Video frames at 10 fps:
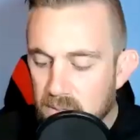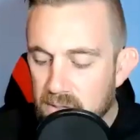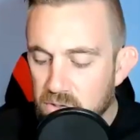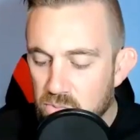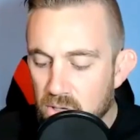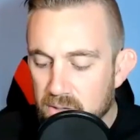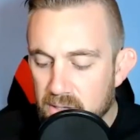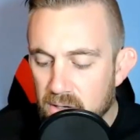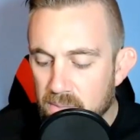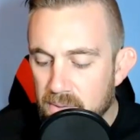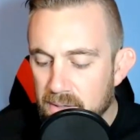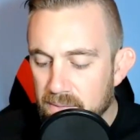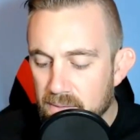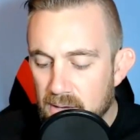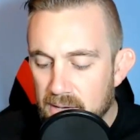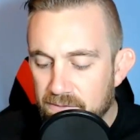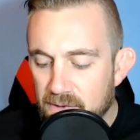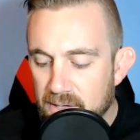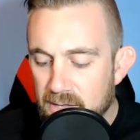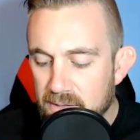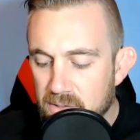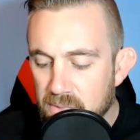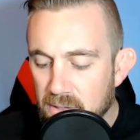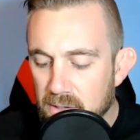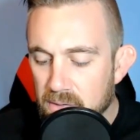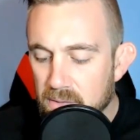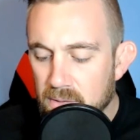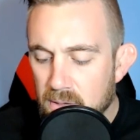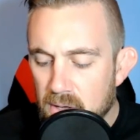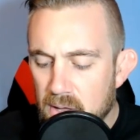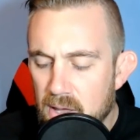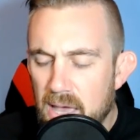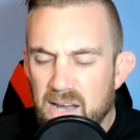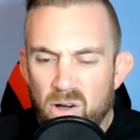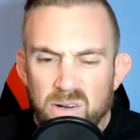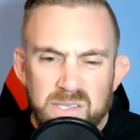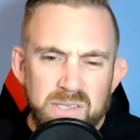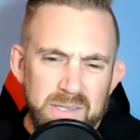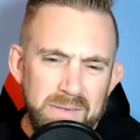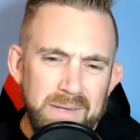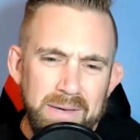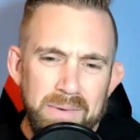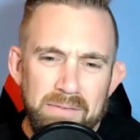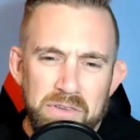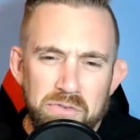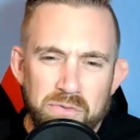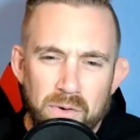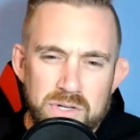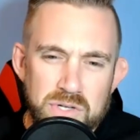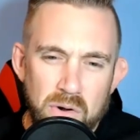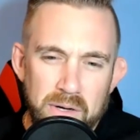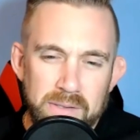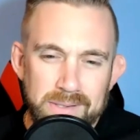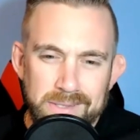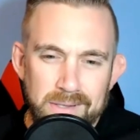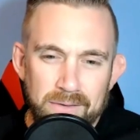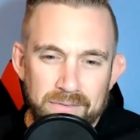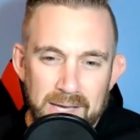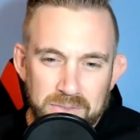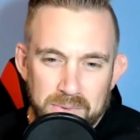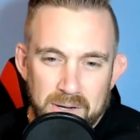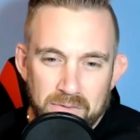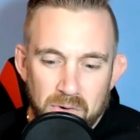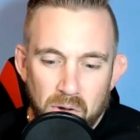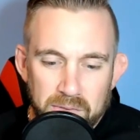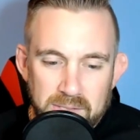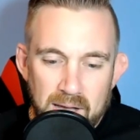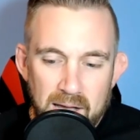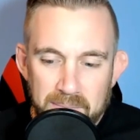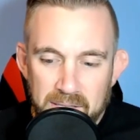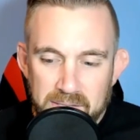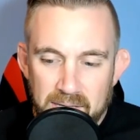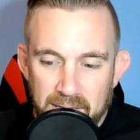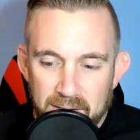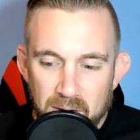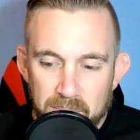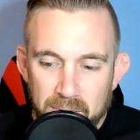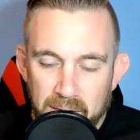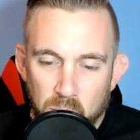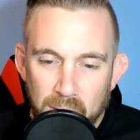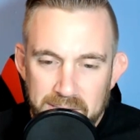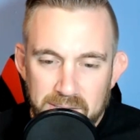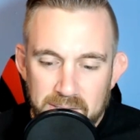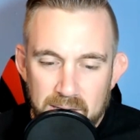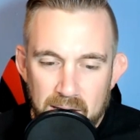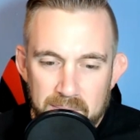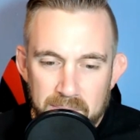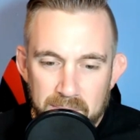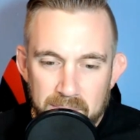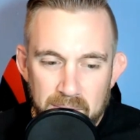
glad that you brought that up i i find that to be a and honestly like whenever you first start into stuff that's whenever all the time gets taken up and like wasted time